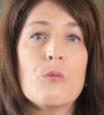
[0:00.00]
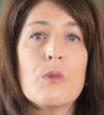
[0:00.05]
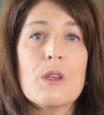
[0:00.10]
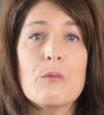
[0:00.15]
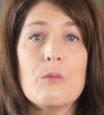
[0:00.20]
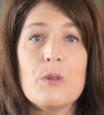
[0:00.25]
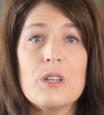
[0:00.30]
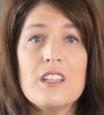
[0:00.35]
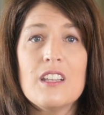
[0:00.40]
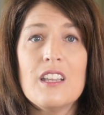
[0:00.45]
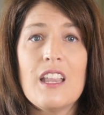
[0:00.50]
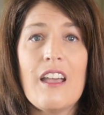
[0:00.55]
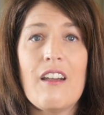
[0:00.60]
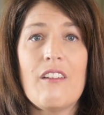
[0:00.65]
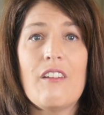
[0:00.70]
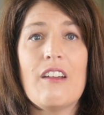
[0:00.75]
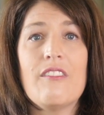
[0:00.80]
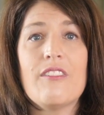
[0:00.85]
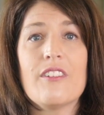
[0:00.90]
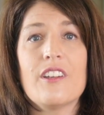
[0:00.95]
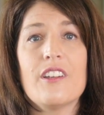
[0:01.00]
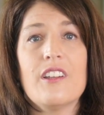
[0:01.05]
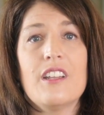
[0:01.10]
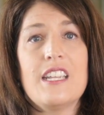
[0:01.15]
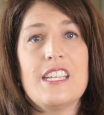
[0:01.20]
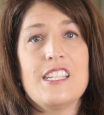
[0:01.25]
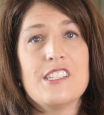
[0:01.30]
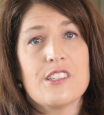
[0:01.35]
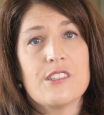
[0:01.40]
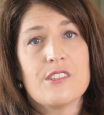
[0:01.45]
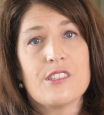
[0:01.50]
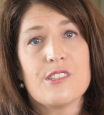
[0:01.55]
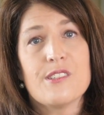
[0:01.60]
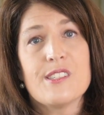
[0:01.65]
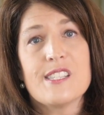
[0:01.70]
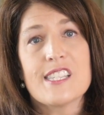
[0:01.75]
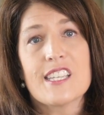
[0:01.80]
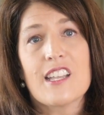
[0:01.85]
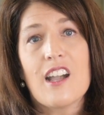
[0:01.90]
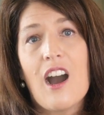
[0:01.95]
We will, however,
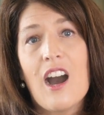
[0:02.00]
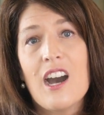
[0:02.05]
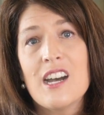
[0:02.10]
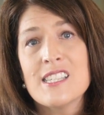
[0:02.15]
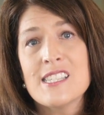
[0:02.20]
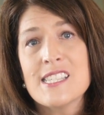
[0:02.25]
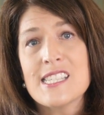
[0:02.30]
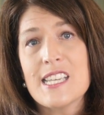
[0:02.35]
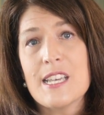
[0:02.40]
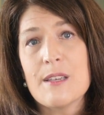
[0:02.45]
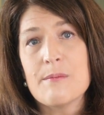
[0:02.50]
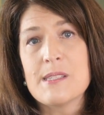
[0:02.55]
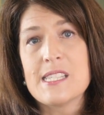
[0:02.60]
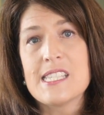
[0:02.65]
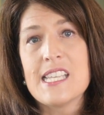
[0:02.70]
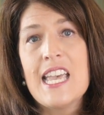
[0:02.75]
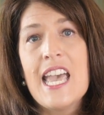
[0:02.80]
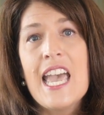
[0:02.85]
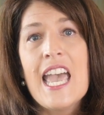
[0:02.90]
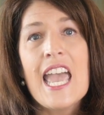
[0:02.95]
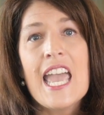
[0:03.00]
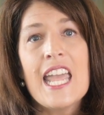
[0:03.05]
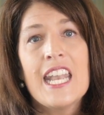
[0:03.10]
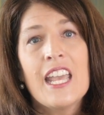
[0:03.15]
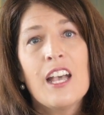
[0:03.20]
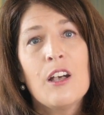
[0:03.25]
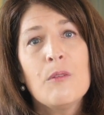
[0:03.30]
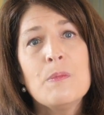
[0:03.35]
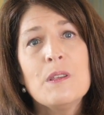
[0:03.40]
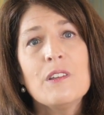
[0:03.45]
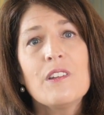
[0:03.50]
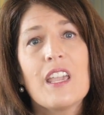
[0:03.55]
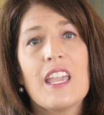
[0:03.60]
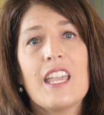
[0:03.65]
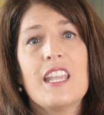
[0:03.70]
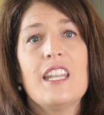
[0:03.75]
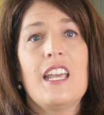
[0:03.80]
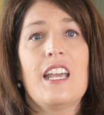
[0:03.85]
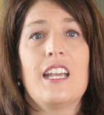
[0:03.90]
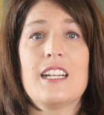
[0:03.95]
introduce the concepts and help you
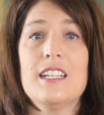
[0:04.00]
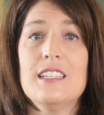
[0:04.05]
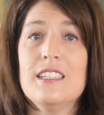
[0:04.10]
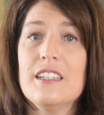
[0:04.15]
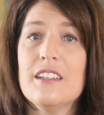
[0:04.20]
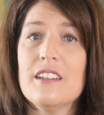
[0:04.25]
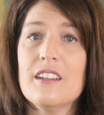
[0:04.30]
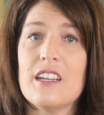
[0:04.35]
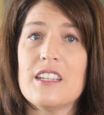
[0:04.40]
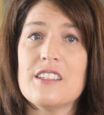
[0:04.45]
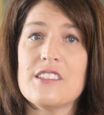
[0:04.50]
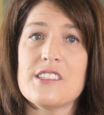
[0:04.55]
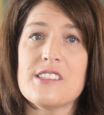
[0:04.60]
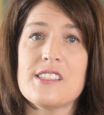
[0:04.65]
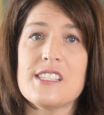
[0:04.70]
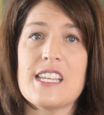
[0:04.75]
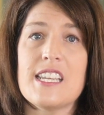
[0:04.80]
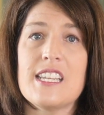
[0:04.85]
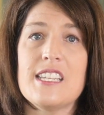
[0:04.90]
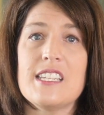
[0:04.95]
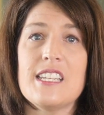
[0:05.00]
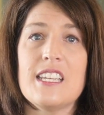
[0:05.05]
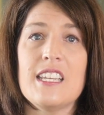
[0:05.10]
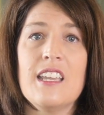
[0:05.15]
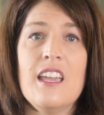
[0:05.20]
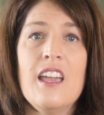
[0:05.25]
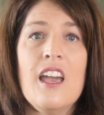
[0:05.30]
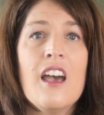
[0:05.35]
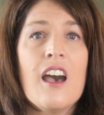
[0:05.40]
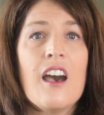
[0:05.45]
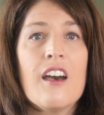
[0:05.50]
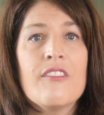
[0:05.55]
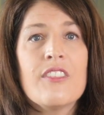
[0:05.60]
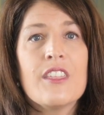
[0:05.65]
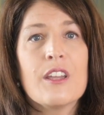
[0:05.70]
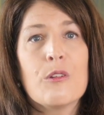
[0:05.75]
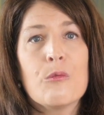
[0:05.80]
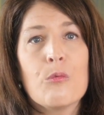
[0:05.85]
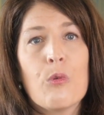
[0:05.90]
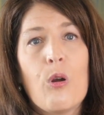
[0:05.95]
gain a clear understanding of
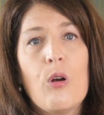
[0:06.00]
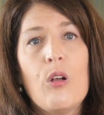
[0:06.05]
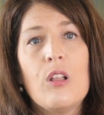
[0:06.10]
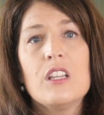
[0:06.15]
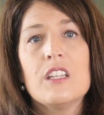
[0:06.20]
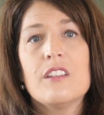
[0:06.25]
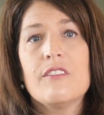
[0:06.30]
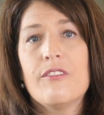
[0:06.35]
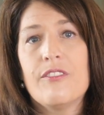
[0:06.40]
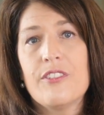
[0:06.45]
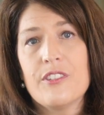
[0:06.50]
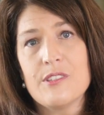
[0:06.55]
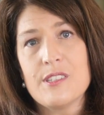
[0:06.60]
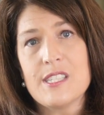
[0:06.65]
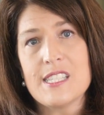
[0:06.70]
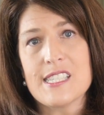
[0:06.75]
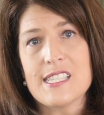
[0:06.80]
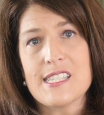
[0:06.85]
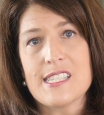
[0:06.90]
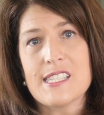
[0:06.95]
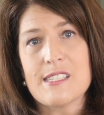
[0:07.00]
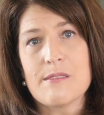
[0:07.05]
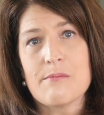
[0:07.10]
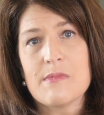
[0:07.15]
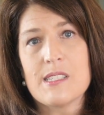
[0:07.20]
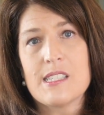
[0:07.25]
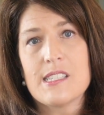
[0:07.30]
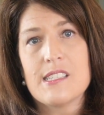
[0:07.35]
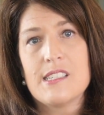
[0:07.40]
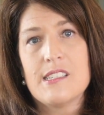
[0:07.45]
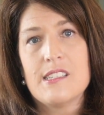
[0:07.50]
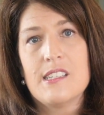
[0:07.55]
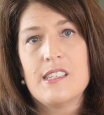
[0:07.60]
their role in food systems.